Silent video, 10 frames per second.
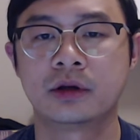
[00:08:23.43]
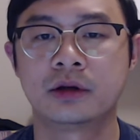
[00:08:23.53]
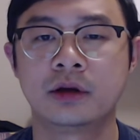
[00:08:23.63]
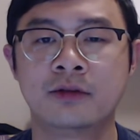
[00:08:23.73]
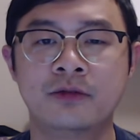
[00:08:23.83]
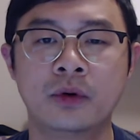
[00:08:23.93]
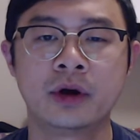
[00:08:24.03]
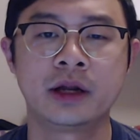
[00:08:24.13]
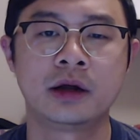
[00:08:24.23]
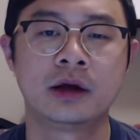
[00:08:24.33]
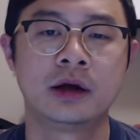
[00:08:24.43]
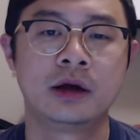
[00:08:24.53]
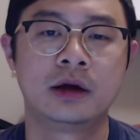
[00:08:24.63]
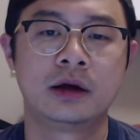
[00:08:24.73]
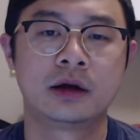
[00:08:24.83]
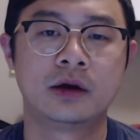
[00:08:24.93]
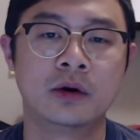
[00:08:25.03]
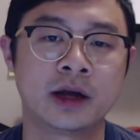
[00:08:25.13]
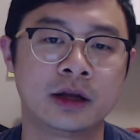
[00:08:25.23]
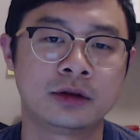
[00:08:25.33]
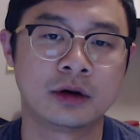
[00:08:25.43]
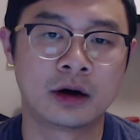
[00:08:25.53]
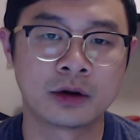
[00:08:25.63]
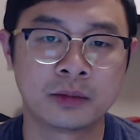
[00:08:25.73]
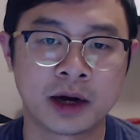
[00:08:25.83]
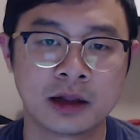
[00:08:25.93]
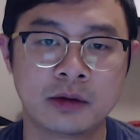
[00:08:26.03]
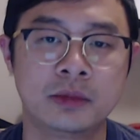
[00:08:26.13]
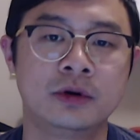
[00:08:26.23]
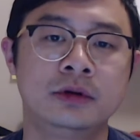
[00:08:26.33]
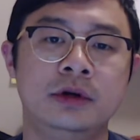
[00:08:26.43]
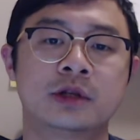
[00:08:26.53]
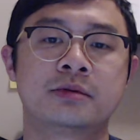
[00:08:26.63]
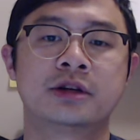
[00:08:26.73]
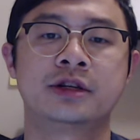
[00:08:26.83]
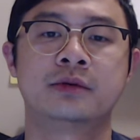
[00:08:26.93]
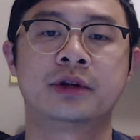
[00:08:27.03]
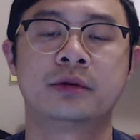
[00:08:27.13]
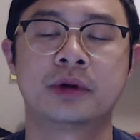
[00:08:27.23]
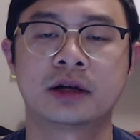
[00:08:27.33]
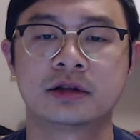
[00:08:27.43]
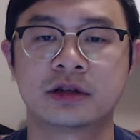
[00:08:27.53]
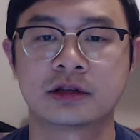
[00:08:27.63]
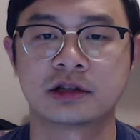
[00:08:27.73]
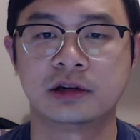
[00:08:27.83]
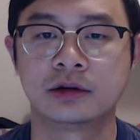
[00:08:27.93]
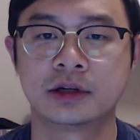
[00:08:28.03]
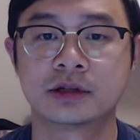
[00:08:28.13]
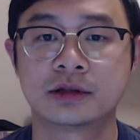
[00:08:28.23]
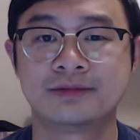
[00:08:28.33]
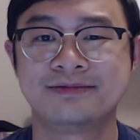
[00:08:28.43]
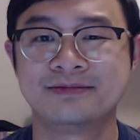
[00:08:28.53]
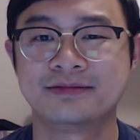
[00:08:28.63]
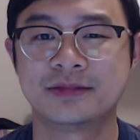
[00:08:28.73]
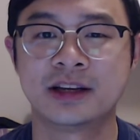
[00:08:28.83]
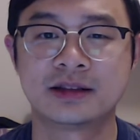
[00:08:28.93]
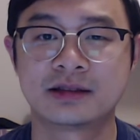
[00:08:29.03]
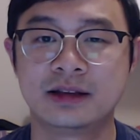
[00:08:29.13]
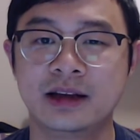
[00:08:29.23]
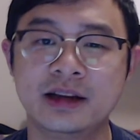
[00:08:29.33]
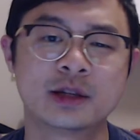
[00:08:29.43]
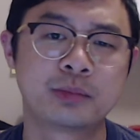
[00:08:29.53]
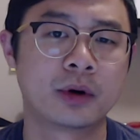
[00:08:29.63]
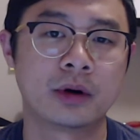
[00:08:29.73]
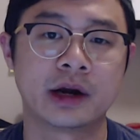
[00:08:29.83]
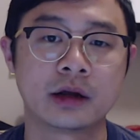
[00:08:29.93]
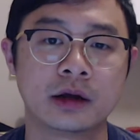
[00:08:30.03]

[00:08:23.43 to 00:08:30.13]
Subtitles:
avoid going into autopilot mode, especially when you're practicing slow, because it is boring.